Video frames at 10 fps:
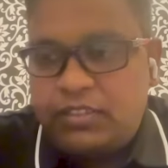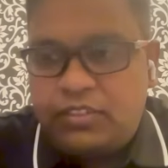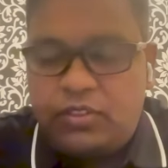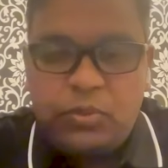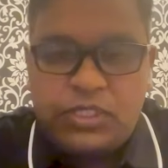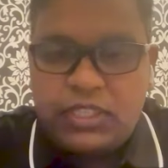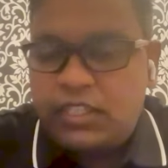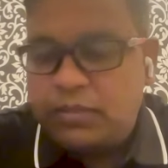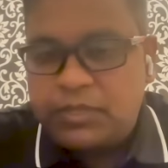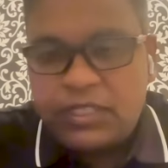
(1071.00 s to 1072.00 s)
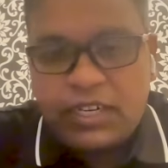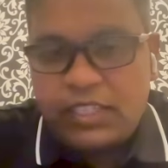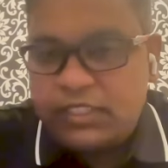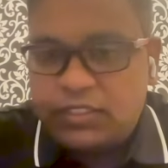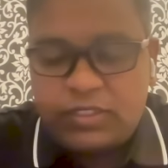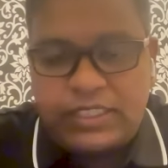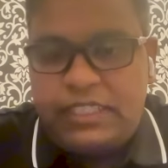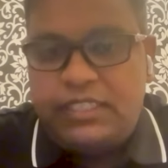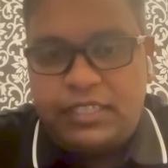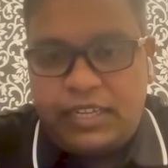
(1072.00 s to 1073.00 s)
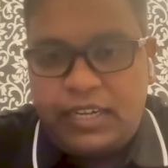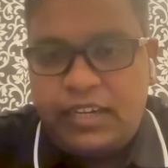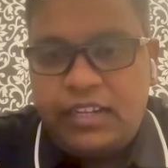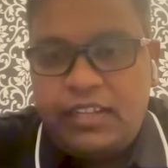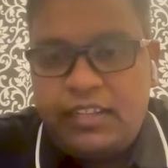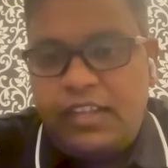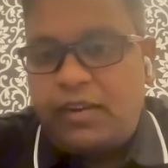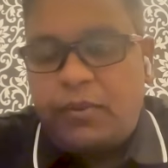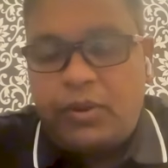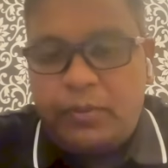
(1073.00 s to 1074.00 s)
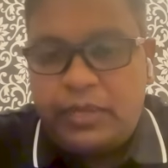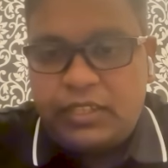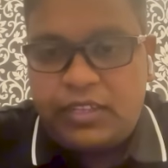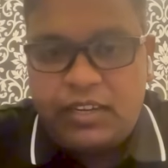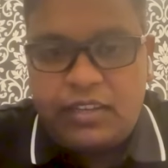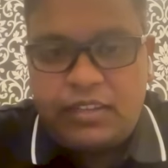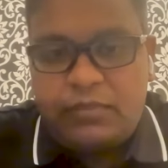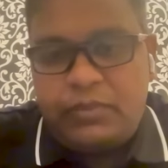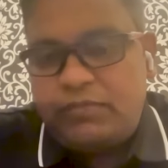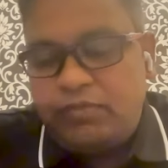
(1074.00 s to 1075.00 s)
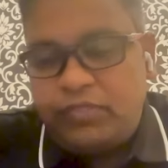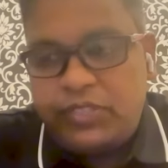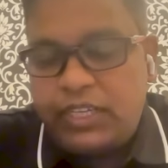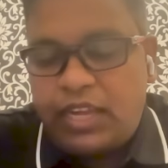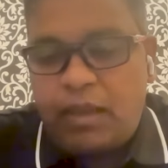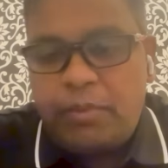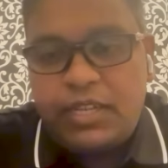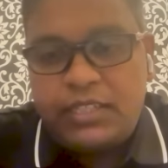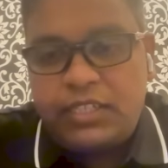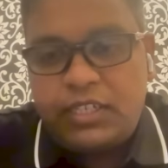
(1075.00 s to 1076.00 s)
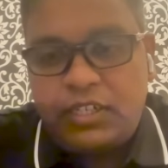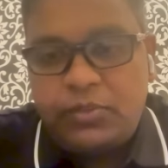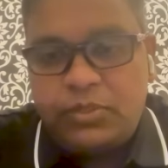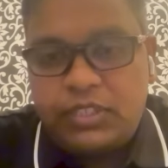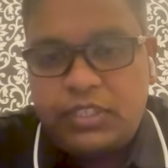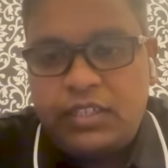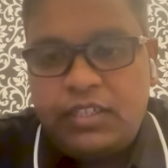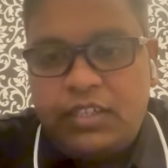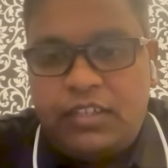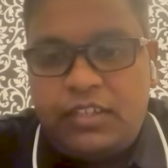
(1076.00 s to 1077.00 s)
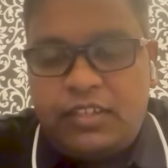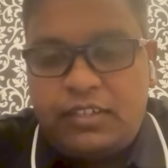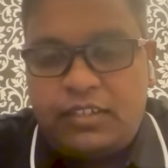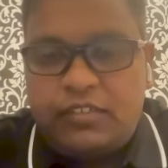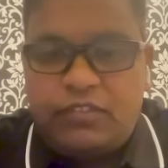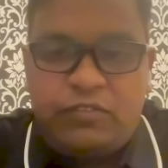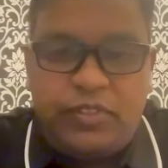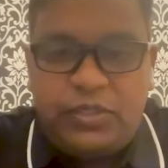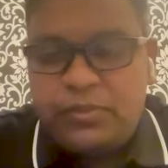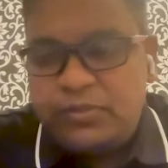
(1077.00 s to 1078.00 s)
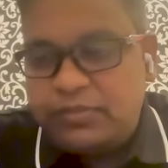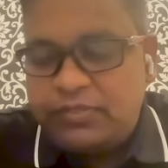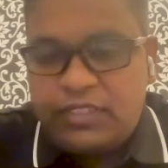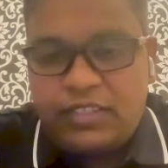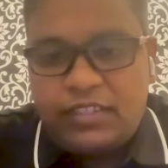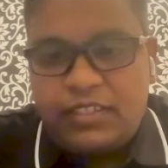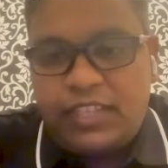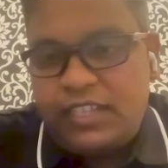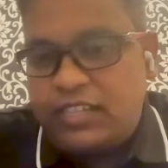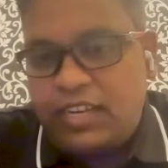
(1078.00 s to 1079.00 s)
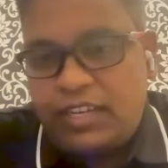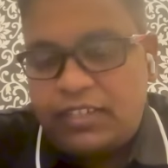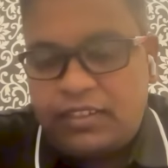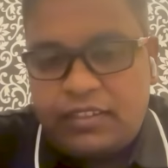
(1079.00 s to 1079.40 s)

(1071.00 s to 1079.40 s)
Rules and terms and conditions are changing, right? They are evolving, and we've seen Apple has introduced few things like